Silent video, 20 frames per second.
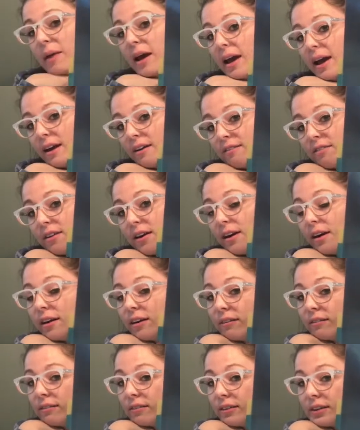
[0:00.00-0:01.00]
half
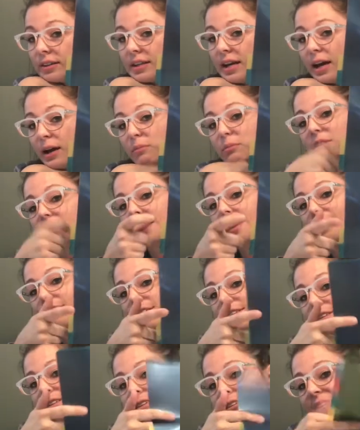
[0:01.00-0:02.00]
of the tabs
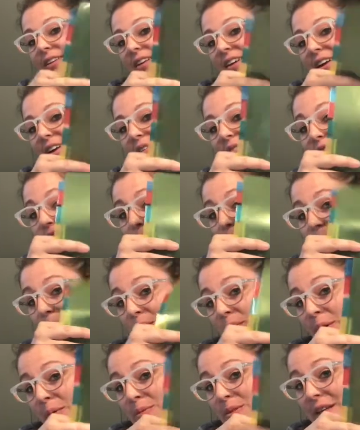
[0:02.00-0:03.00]
left, flip them
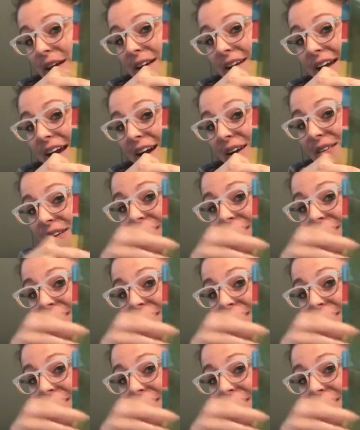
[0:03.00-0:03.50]
upside down,